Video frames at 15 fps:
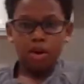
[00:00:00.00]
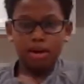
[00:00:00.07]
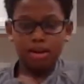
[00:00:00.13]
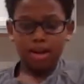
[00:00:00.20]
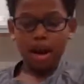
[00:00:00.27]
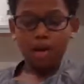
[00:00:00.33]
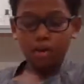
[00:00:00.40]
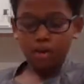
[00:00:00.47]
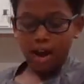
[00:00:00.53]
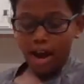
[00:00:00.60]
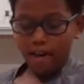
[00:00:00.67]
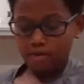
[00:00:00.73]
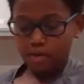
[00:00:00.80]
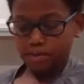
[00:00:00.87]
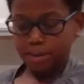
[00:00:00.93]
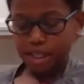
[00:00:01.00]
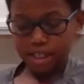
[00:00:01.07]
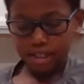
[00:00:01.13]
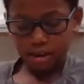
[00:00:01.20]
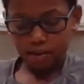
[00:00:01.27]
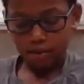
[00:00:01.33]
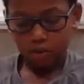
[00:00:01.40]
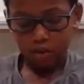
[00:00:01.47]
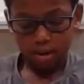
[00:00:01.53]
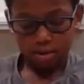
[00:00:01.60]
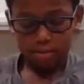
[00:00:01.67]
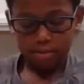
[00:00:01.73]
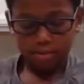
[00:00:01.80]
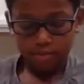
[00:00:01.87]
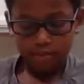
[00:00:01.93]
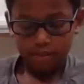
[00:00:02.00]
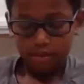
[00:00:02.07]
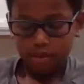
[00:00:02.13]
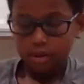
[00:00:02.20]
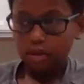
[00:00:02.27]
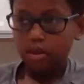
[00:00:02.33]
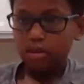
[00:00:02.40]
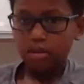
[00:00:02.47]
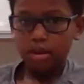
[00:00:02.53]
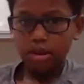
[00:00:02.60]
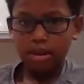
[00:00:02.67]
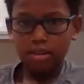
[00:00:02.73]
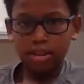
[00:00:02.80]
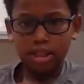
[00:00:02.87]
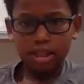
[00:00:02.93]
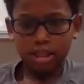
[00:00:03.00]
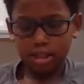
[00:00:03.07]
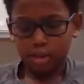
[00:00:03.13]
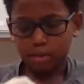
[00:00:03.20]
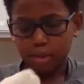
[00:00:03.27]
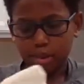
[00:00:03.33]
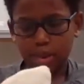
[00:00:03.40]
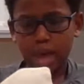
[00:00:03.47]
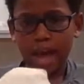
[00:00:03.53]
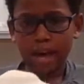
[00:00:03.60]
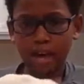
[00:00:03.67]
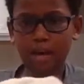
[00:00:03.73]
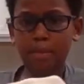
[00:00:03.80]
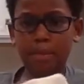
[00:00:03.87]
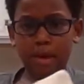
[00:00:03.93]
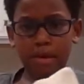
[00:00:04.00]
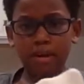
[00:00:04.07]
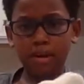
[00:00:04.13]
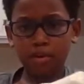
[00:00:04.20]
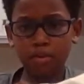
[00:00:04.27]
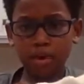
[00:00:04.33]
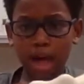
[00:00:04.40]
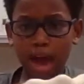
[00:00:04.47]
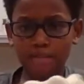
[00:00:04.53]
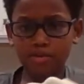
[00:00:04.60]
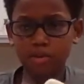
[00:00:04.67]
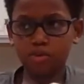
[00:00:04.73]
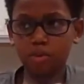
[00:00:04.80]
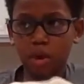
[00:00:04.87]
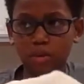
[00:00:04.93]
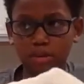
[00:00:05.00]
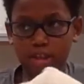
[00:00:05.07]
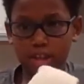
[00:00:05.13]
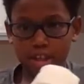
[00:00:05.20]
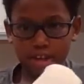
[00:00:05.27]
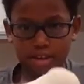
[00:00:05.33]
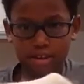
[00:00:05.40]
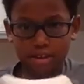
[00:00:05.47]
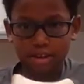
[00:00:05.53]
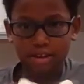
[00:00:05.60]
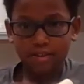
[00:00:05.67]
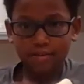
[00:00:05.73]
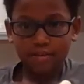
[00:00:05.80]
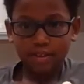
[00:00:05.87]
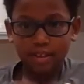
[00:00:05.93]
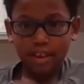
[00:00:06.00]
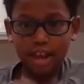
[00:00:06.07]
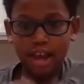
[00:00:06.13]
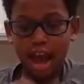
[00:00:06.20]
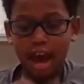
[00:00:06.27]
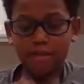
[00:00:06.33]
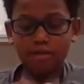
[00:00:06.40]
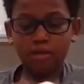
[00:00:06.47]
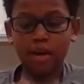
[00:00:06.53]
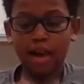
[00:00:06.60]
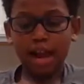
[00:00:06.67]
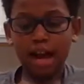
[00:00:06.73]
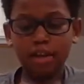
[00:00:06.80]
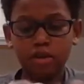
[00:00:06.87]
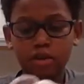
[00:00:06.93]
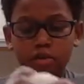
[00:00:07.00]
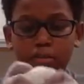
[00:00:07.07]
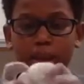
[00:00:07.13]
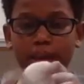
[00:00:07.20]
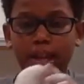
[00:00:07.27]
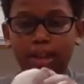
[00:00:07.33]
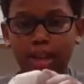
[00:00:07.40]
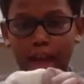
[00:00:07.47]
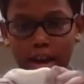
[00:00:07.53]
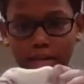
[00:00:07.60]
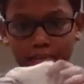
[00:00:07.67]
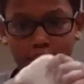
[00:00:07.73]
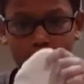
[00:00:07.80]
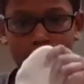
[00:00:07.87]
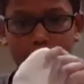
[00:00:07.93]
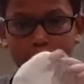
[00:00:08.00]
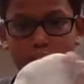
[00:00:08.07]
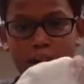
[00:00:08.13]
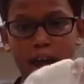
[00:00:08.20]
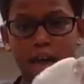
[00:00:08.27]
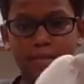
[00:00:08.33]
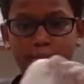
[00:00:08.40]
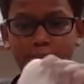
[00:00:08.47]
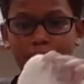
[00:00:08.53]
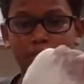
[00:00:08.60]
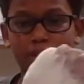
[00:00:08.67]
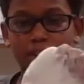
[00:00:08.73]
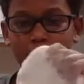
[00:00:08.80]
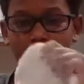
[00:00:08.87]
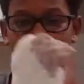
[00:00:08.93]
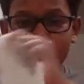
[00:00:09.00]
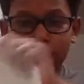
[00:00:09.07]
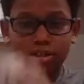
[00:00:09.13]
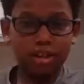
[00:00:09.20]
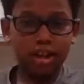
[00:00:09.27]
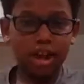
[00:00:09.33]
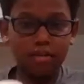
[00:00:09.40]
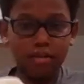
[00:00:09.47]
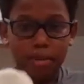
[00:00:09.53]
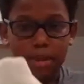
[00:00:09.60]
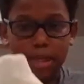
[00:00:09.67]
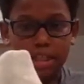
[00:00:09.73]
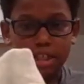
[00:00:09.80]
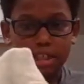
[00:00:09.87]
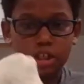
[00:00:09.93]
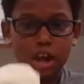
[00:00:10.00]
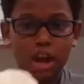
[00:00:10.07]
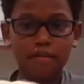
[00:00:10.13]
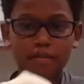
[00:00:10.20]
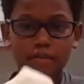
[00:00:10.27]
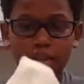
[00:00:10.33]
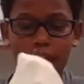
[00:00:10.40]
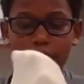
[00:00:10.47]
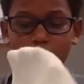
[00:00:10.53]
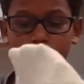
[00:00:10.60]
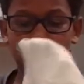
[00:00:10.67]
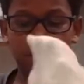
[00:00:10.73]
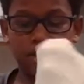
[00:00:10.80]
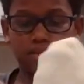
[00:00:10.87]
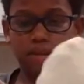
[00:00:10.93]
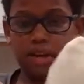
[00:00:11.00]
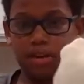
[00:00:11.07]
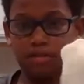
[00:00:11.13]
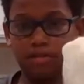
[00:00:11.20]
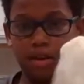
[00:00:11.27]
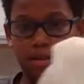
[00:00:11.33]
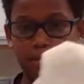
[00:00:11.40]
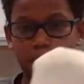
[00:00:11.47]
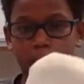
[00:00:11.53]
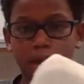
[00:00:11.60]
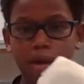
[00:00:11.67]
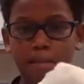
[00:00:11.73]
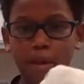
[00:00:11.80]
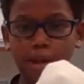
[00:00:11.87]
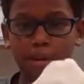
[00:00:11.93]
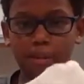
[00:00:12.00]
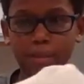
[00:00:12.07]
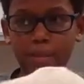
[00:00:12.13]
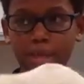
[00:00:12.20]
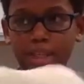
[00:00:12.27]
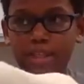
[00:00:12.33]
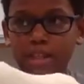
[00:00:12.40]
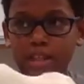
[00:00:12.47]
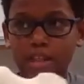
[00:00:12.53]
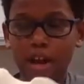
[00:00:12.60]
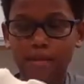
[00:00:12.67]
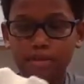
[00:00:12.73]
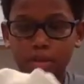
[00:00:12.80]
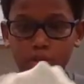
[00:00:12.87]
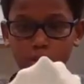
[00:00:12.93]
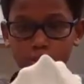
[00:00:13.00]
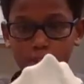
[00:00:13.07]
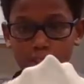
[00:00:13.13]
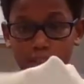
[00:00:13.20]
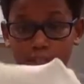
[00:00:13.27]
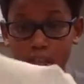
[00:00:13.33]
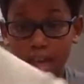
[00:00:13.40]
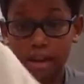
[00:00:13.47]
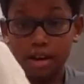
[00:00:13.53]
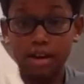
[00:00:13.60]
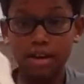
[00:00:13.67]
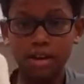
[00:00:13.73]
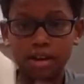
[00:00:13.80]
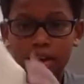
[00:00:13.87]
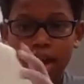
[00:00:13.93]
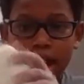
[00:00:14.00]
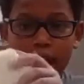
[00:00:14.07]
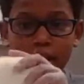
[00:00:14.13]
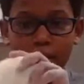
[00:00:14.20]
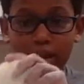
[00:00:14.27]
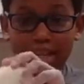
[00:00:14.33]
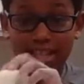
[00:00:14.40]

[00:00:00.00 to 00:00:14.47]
Now you have your pizza form. This is pathetic, but we'll have to roll with it. After all, I do make a lot of pizza. I'm actually kind of a pizza chef. I've graduated from multiple pizza chef schools, and I have